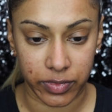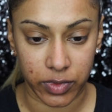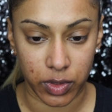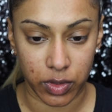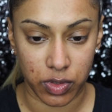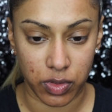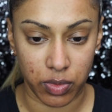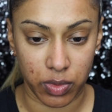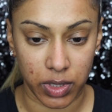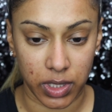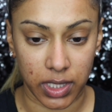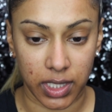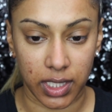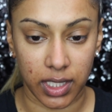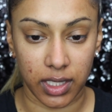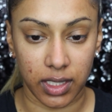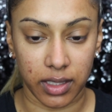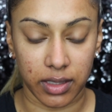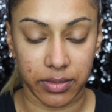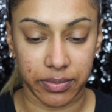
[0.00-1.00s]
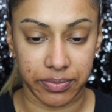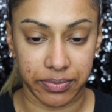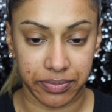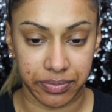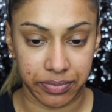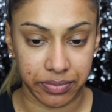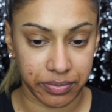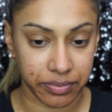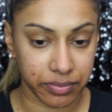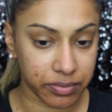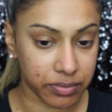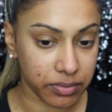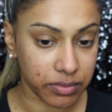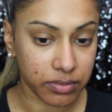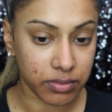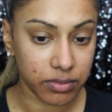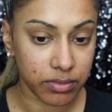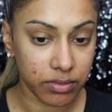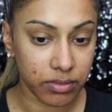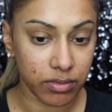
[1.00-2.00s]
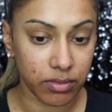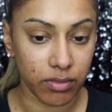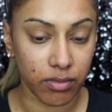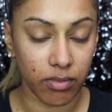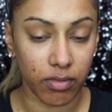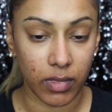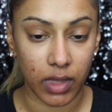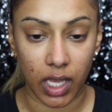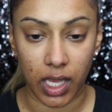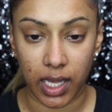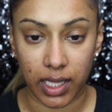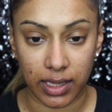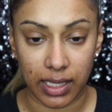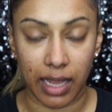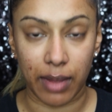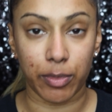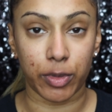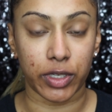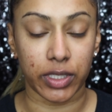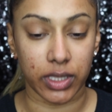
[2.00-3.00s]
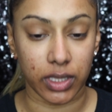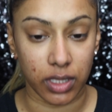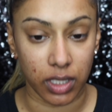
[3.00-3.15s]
those really elaborate